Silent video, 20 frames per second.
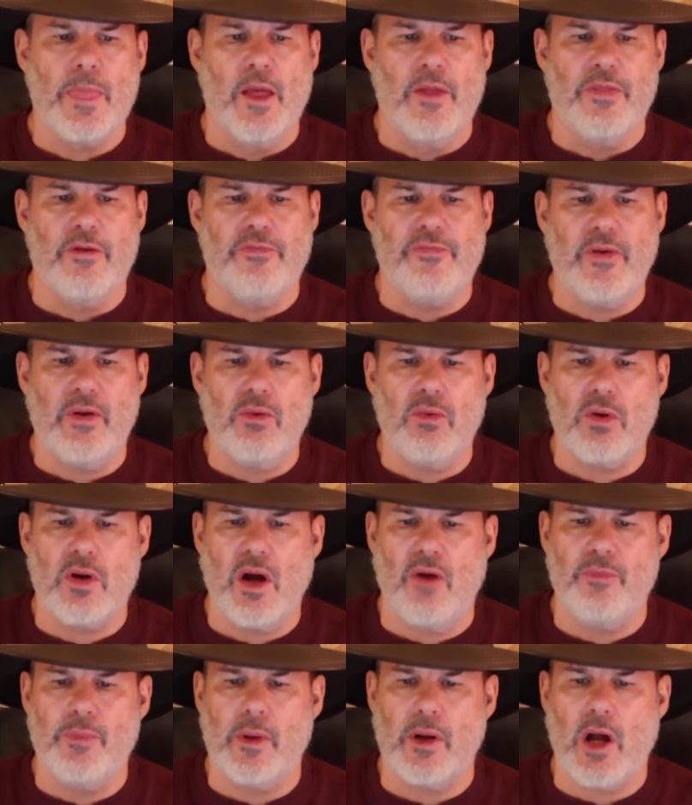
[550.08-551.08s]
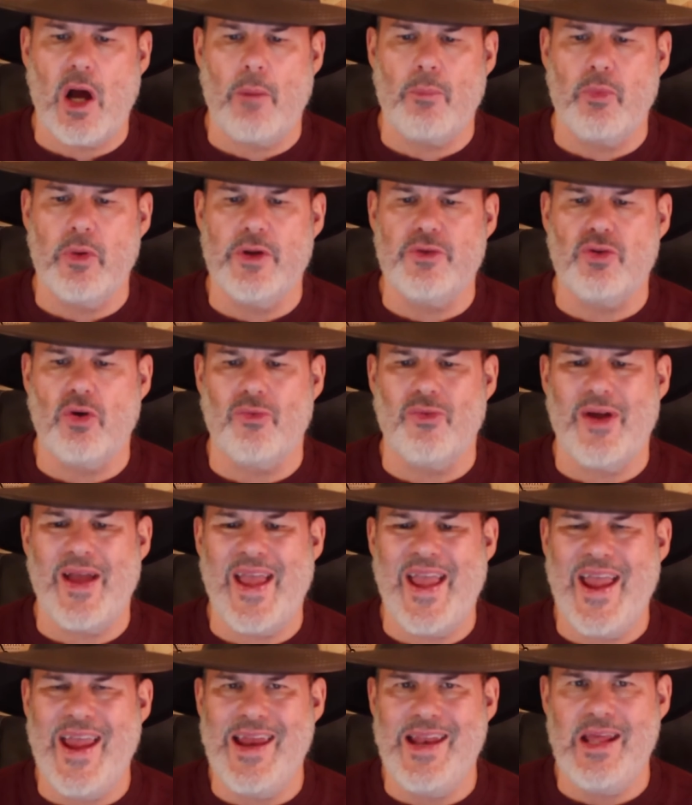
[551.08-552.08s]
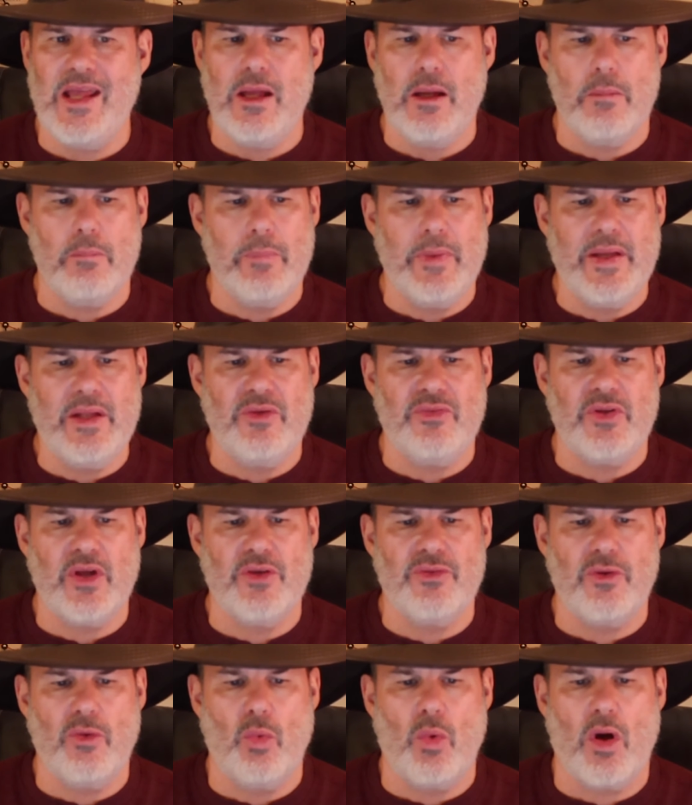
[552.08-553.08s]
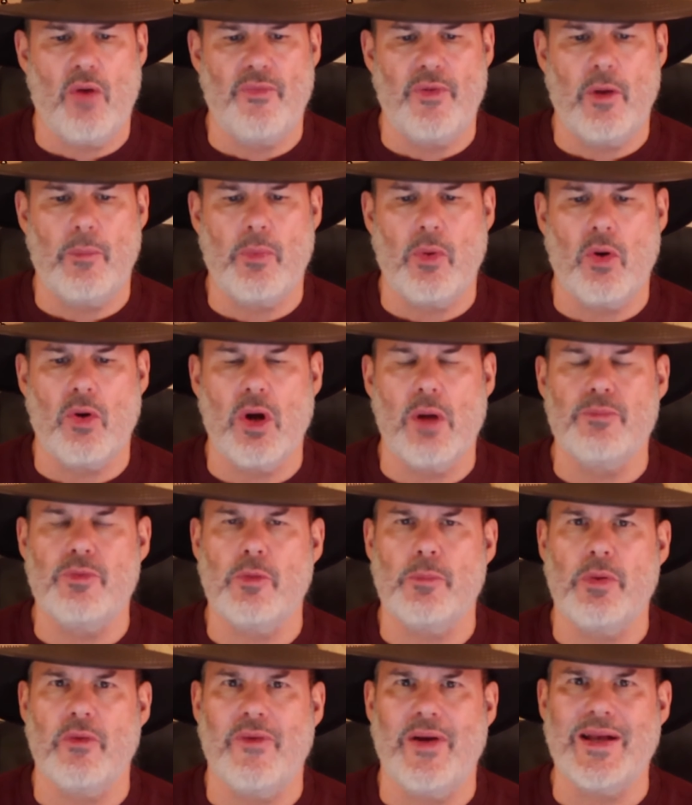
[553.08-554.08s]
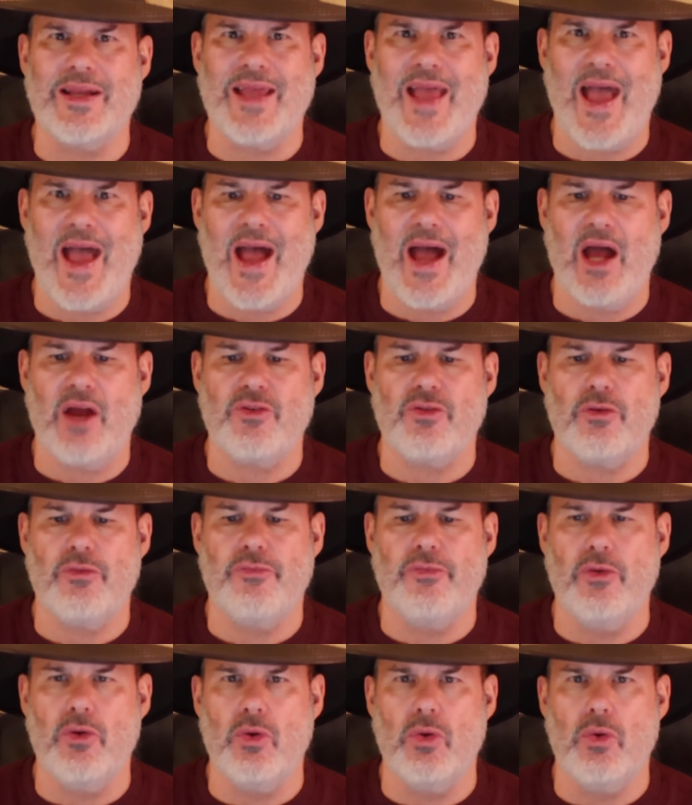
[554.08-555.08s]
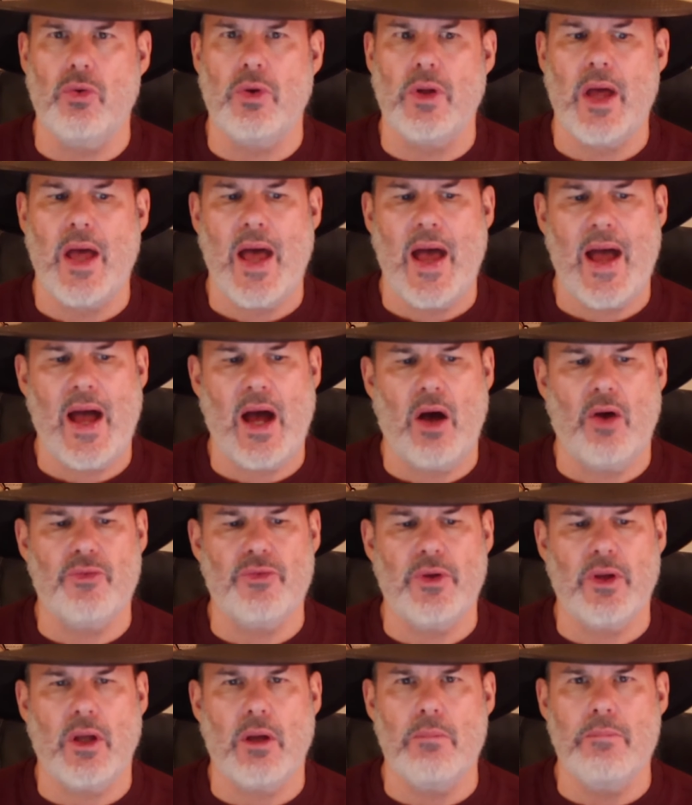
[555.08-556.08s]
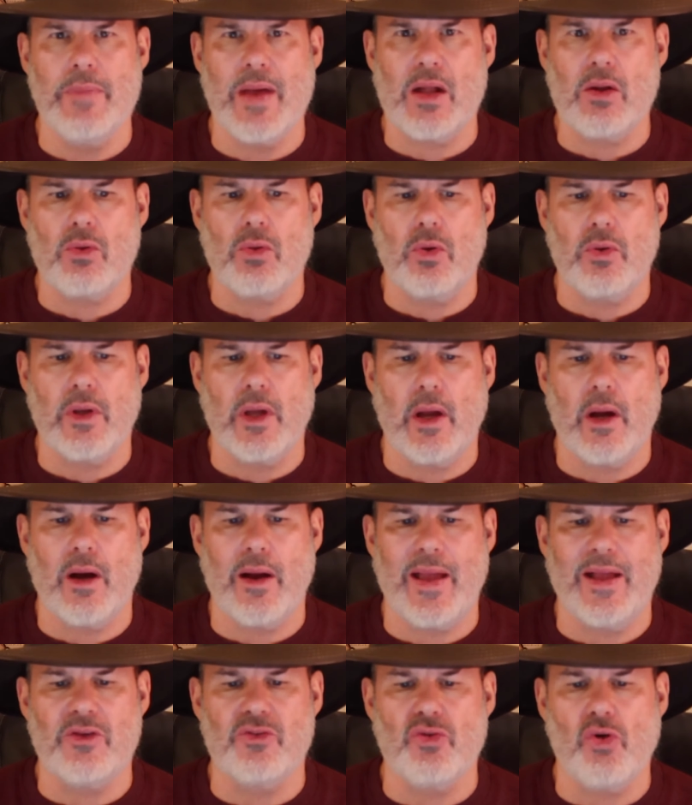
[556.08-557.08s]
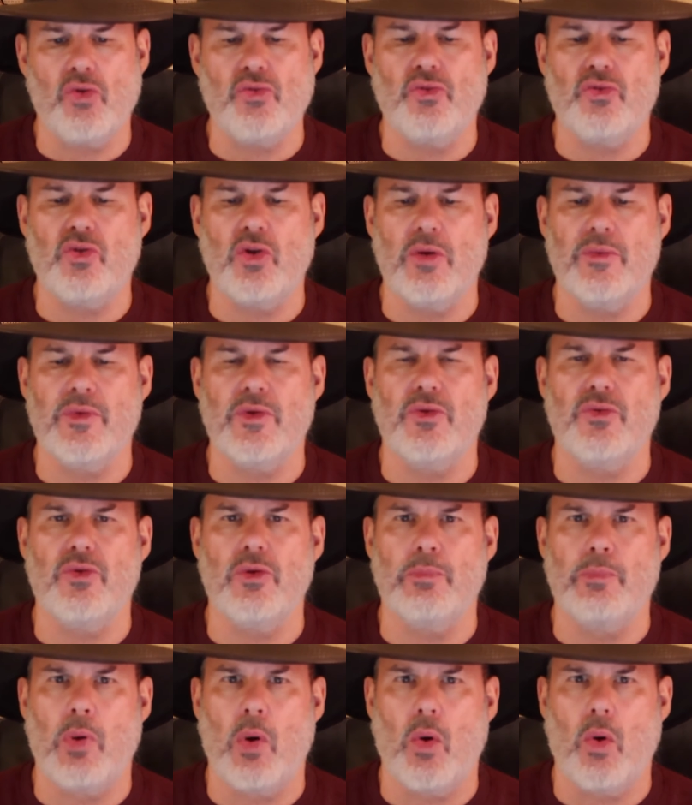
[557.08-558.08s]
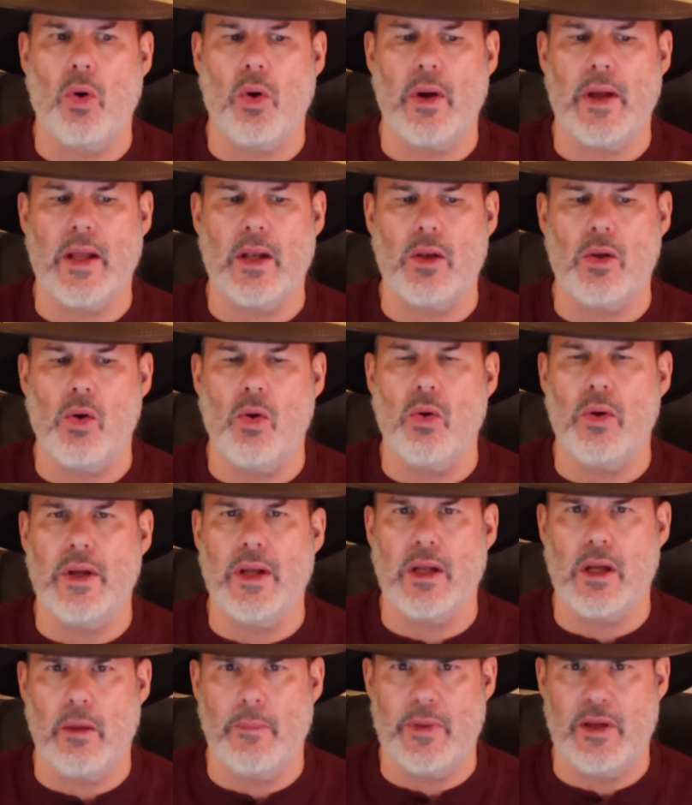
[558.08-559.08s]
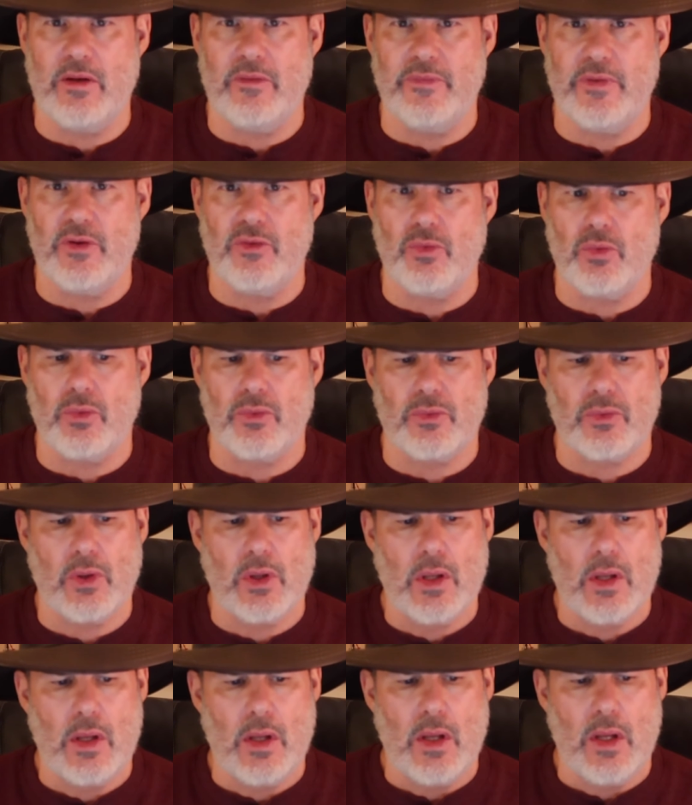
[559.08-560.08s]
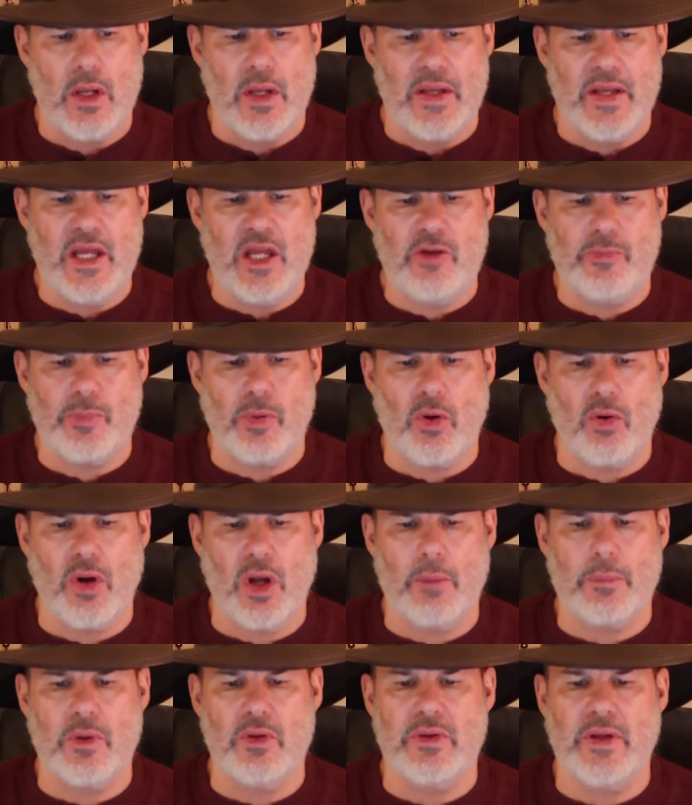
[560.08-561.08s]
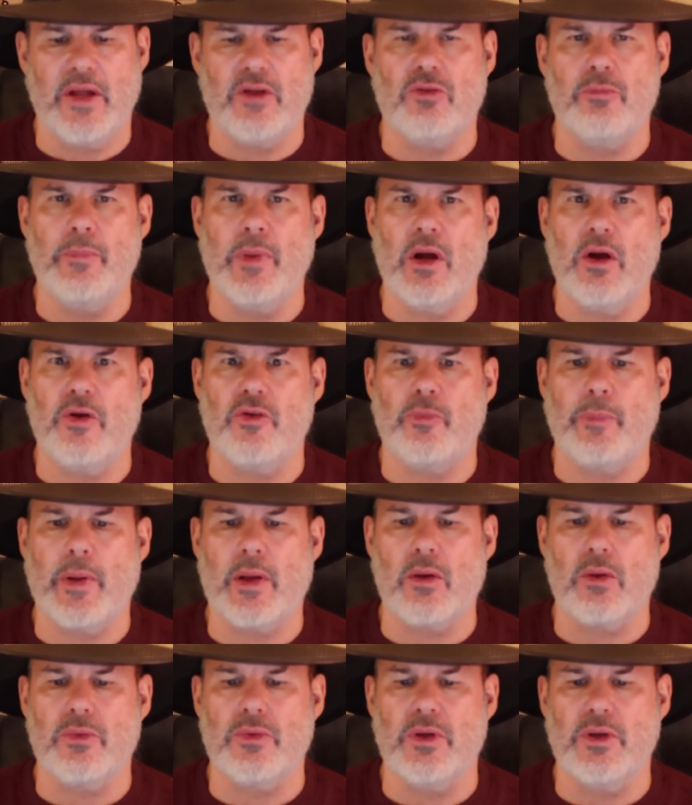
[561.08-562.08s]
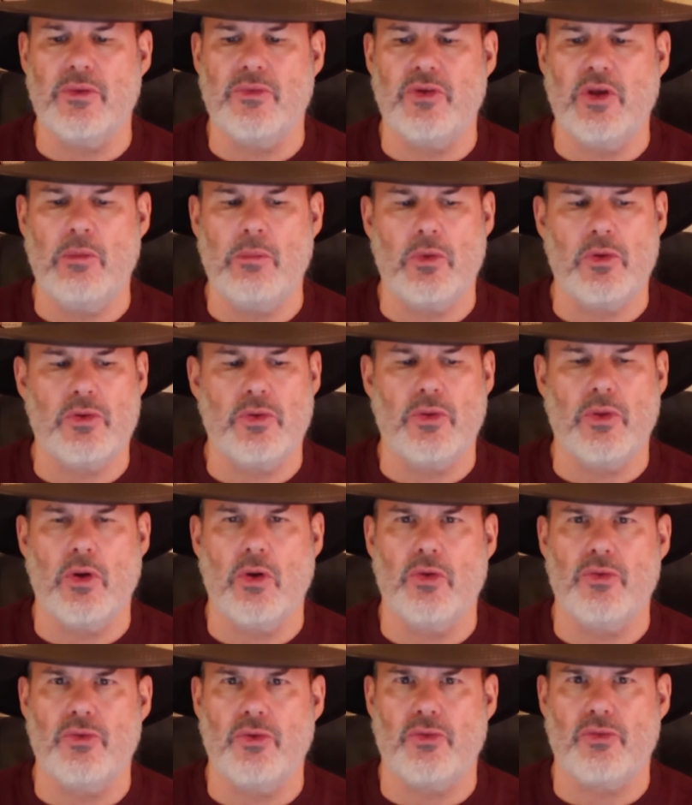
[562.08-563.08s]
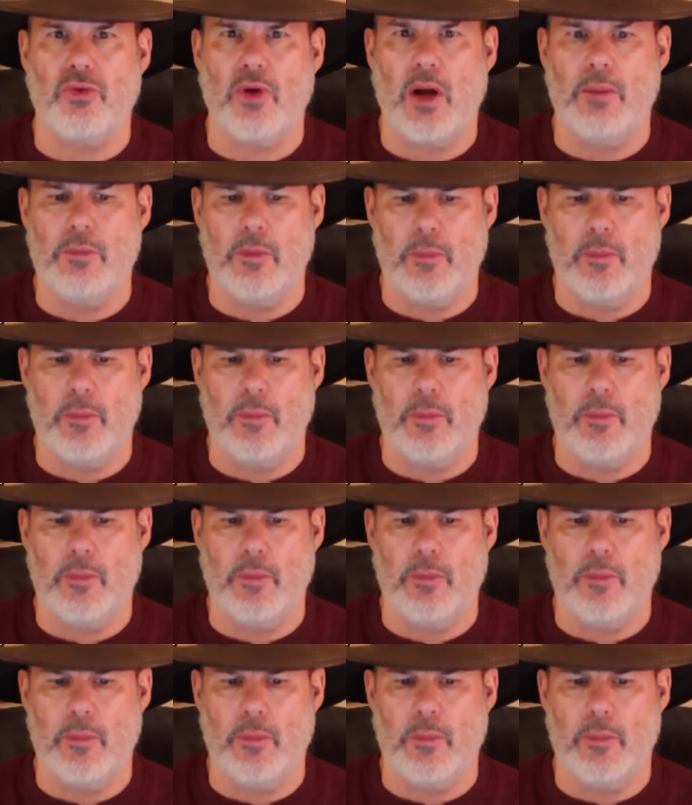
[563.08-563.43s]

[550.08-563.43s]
the federal government operates over 80 means-tested welfare programs that provide cash, food, housing, medical care, and social services to poor and low-income individuals. Each program contains marriage penalties similar to those described